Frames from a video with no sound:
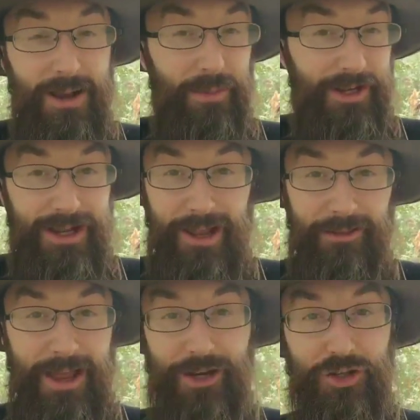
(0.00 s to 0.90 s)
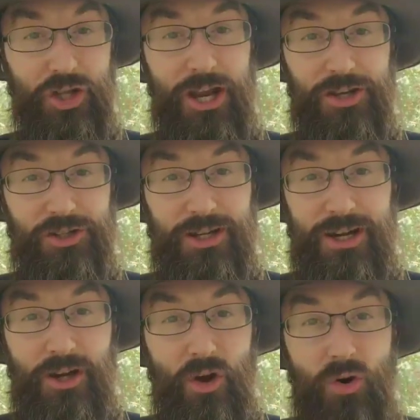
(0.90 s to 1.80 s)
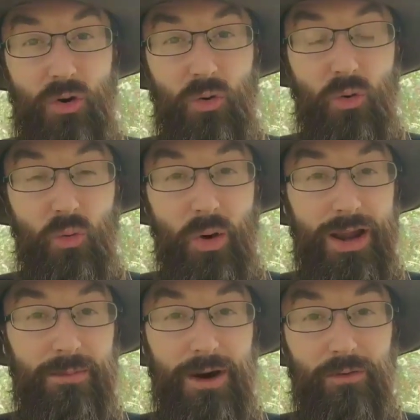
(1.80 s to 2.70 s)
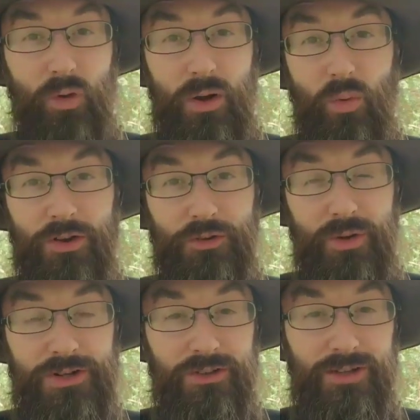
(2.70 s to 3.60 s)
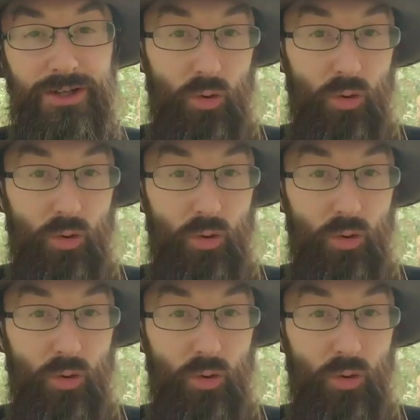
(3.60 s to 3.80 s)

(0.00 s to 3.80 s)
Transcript: But again, that could change. It can go way above what it was originally,